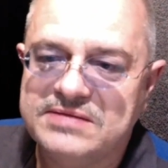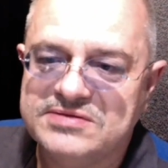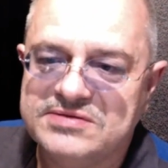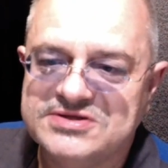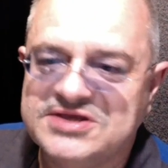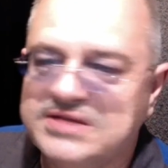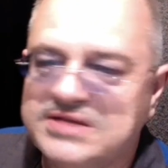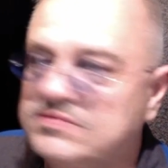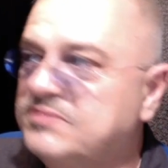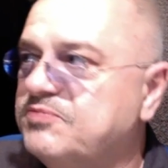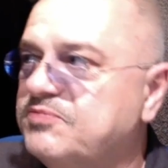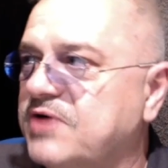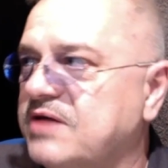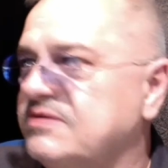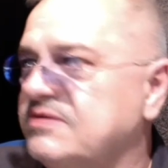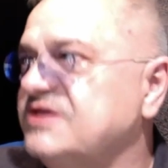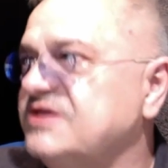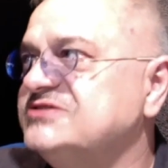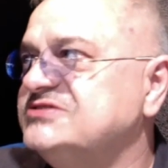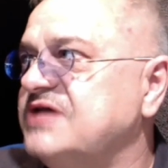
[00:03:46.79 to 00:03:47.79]
Probably he
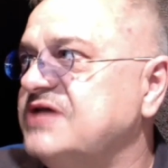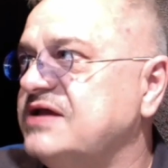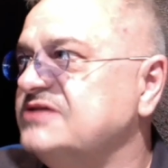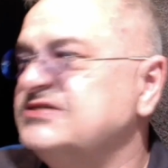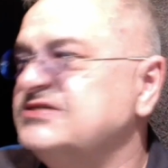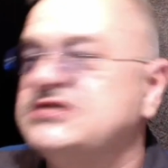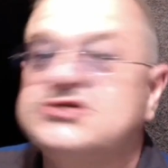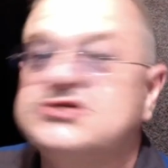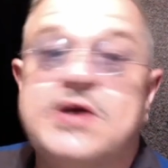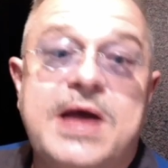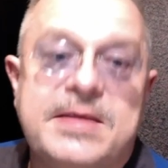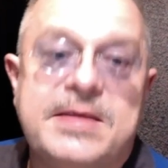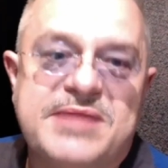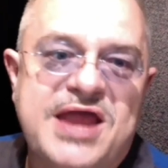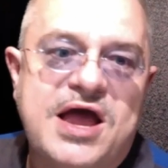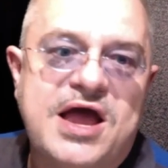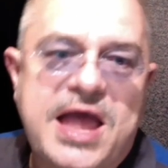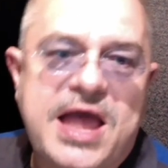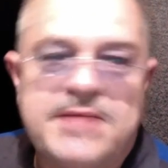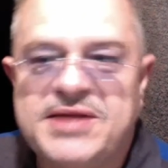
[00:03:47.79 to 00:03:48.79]
would probably the
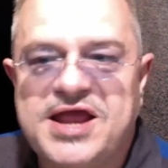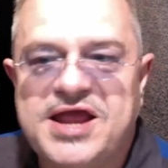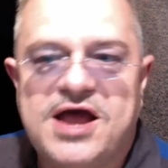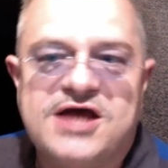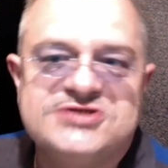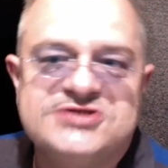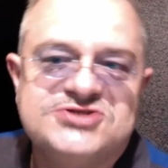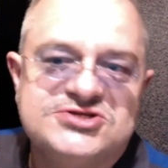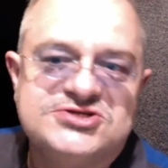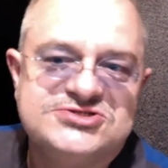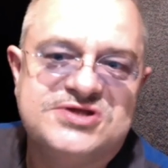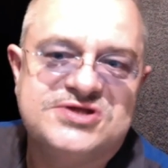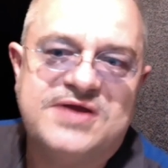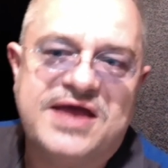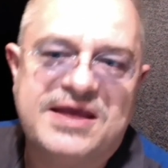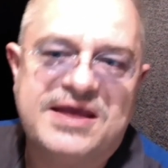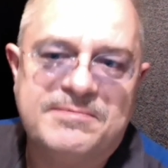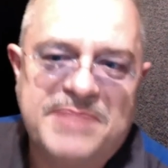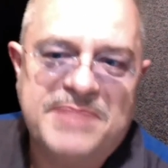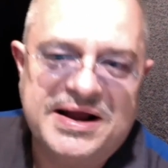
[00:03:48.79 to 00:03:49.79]
second say, so how many
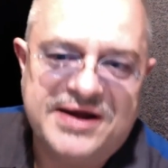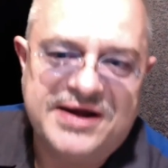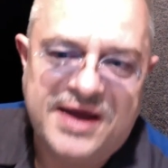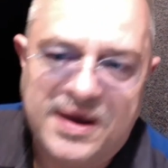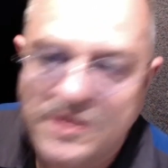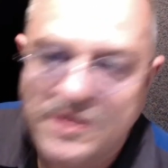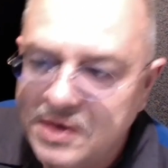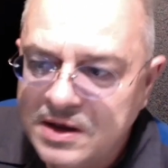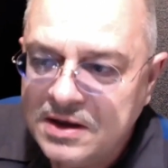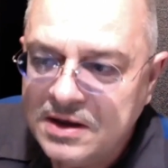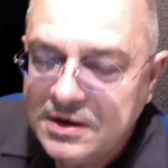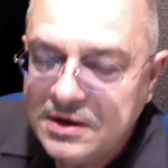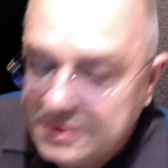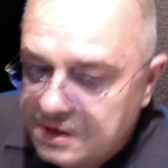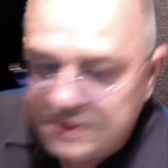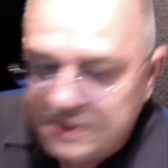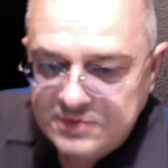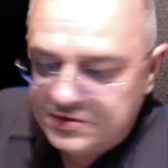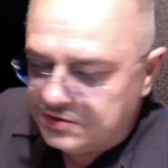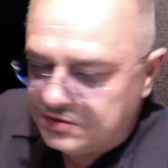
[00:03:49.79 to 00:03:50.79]
Oscars do you have by
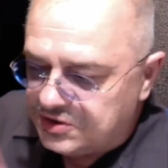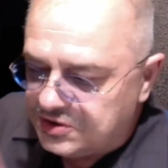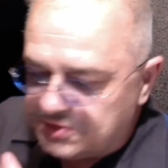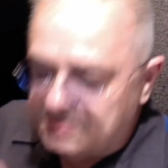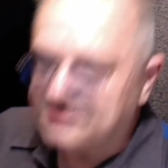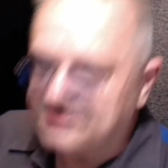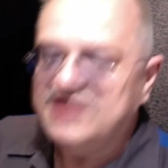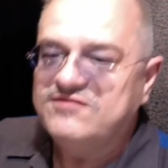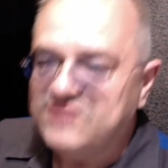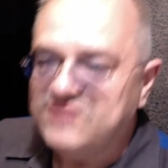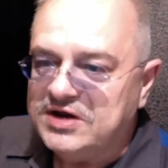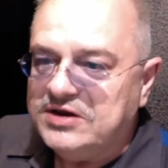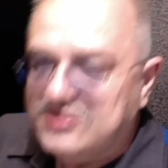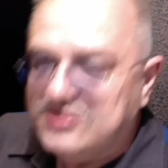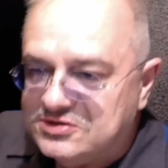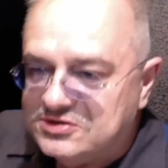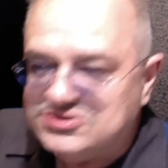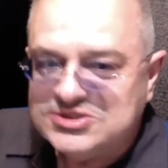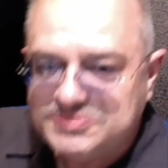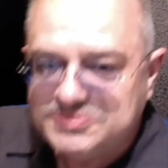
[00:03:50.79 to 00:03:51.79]
now? Oh, dude,
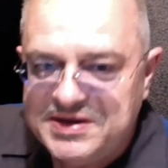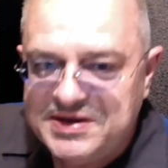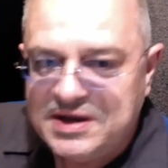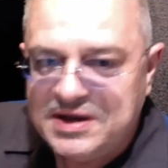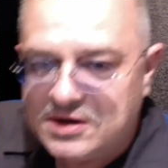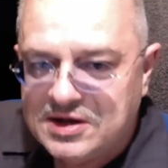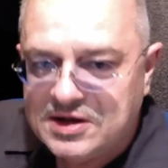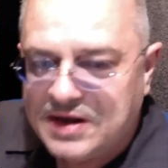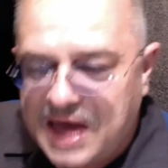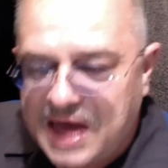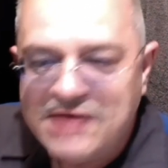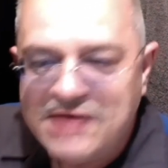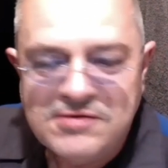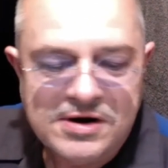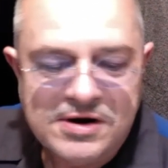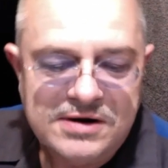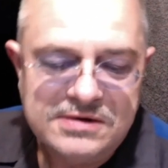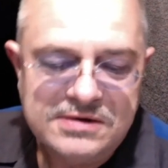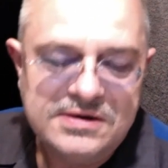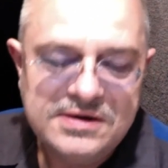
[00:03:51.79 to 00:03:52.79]
you won't have any. You'll just
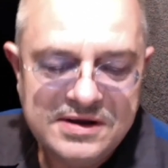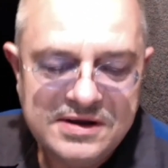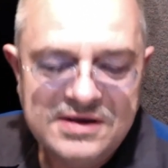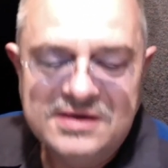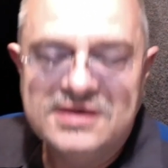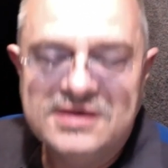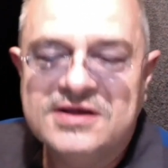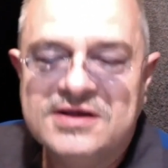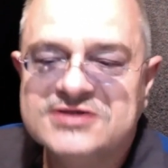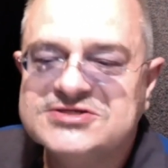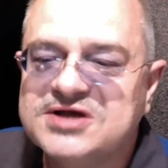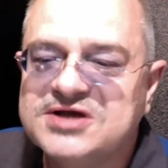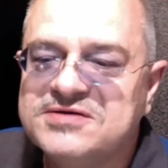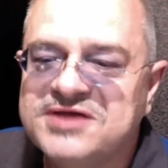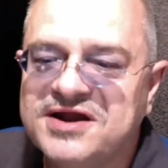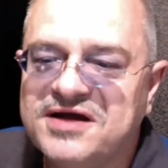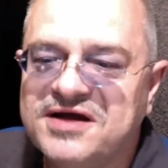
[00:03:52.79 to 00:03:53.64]
be Uncle Iroh.